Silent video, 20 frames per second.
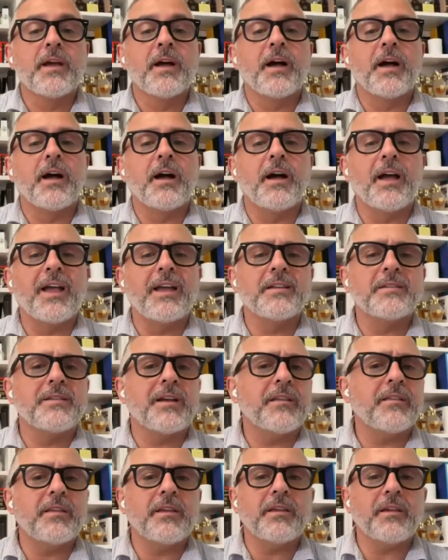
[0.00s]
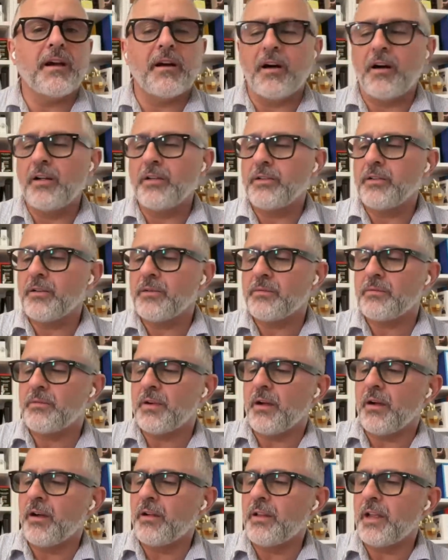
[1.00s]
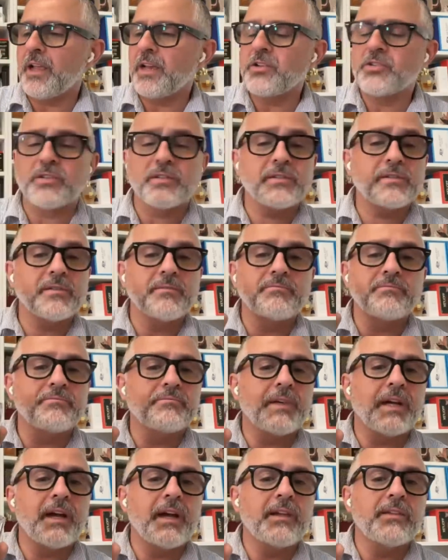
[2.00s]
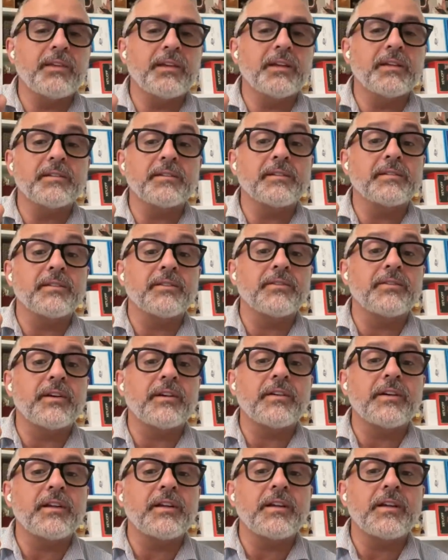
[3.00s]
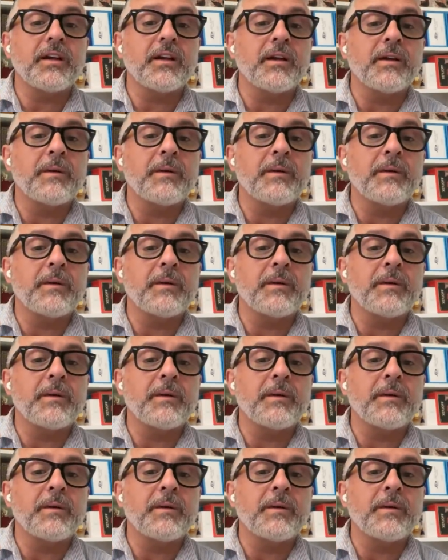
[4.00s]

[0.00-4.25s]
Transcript: And I think all ages, I think this is a very